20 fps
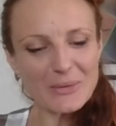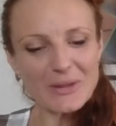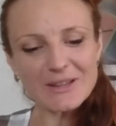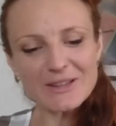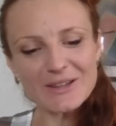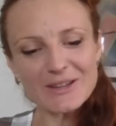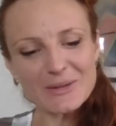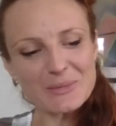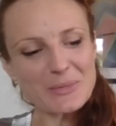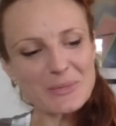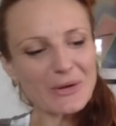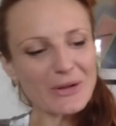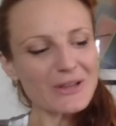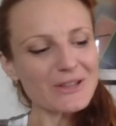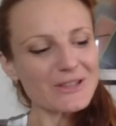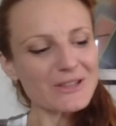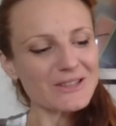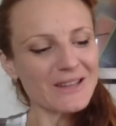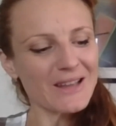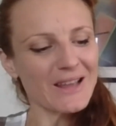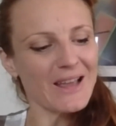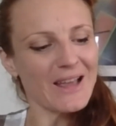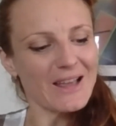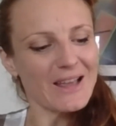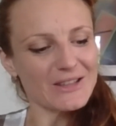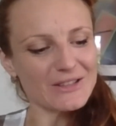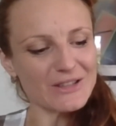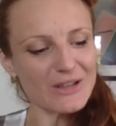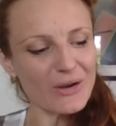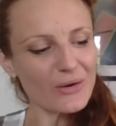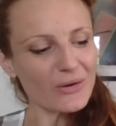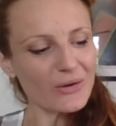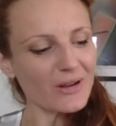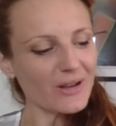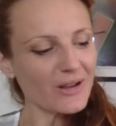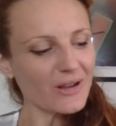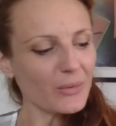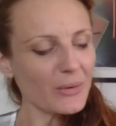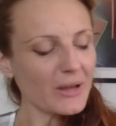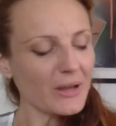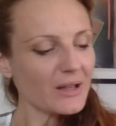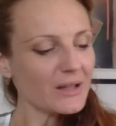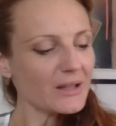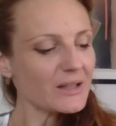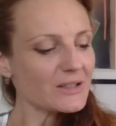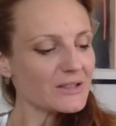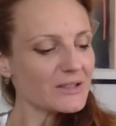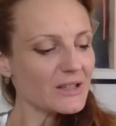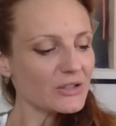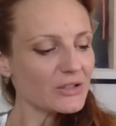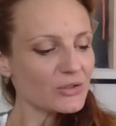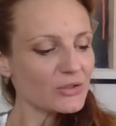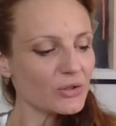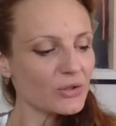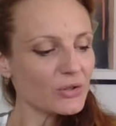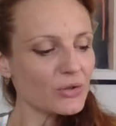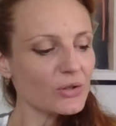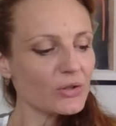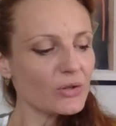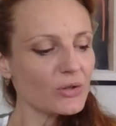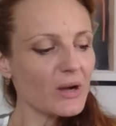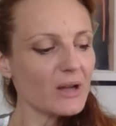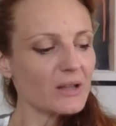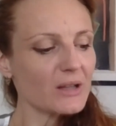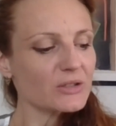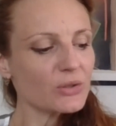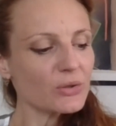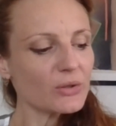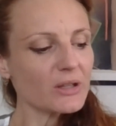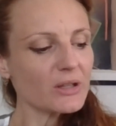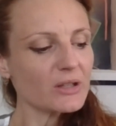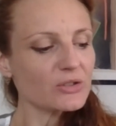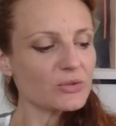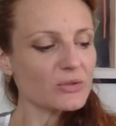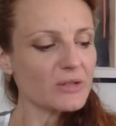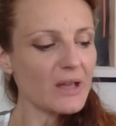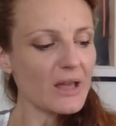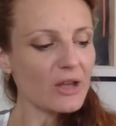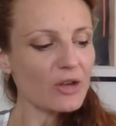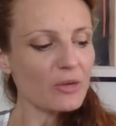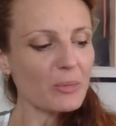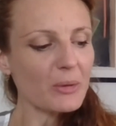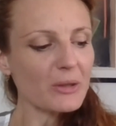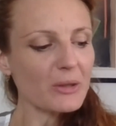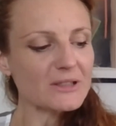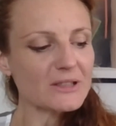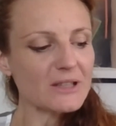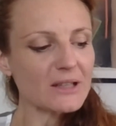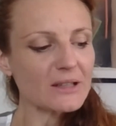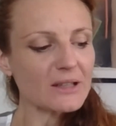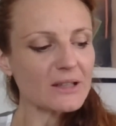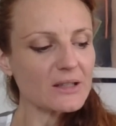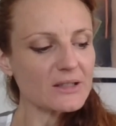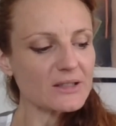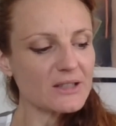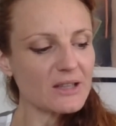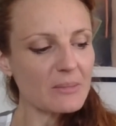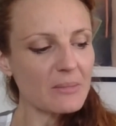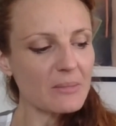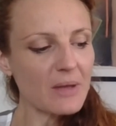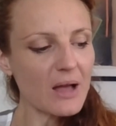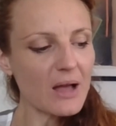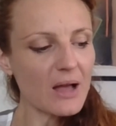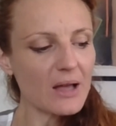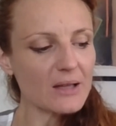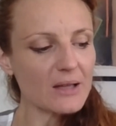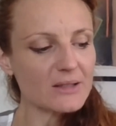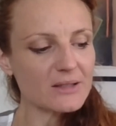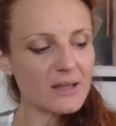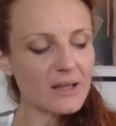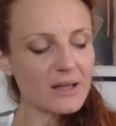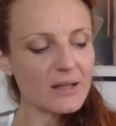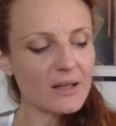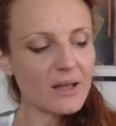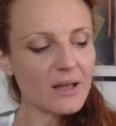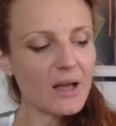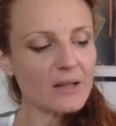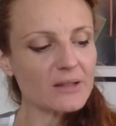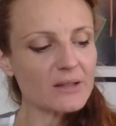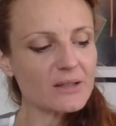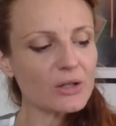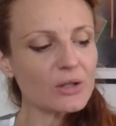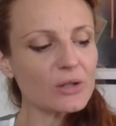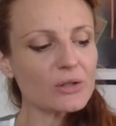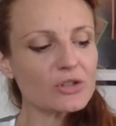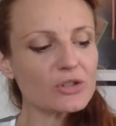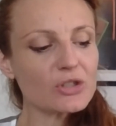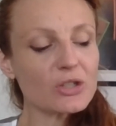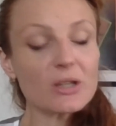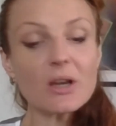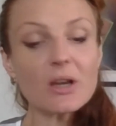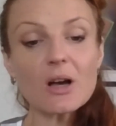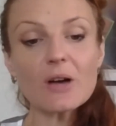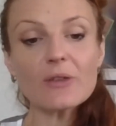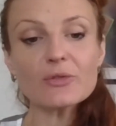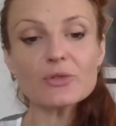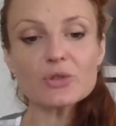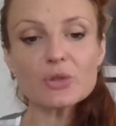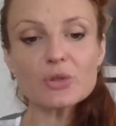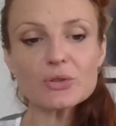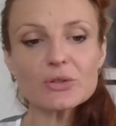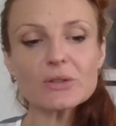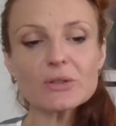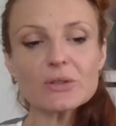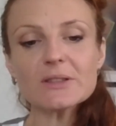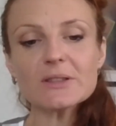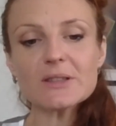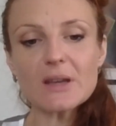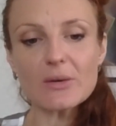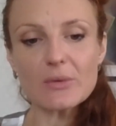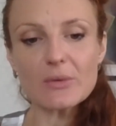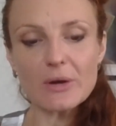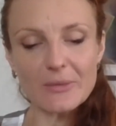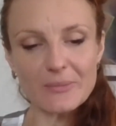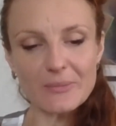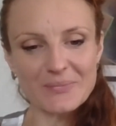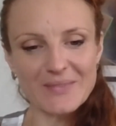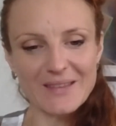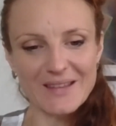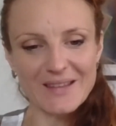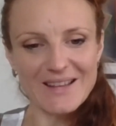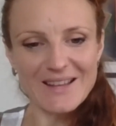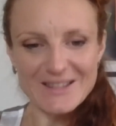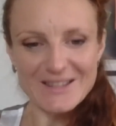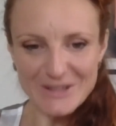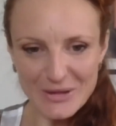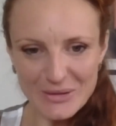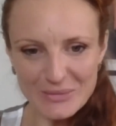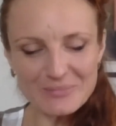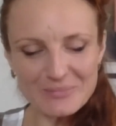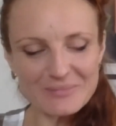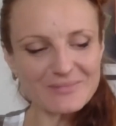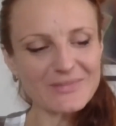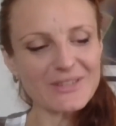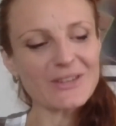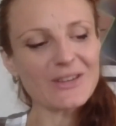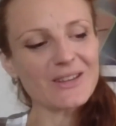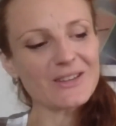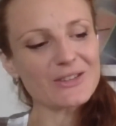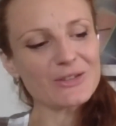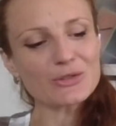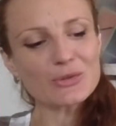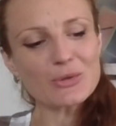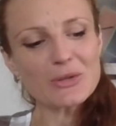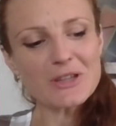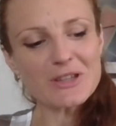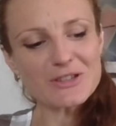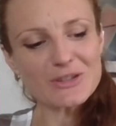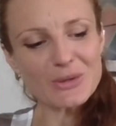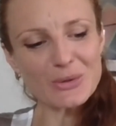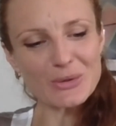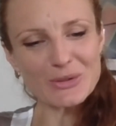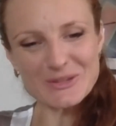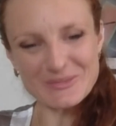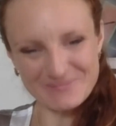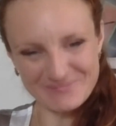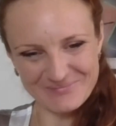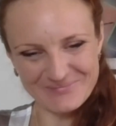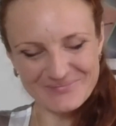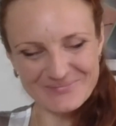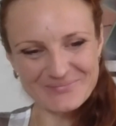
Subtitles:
Hello. Welcome among us. So we are listening to you. You are talking today about Satanism as an ideology of total terror. So the screen is yours.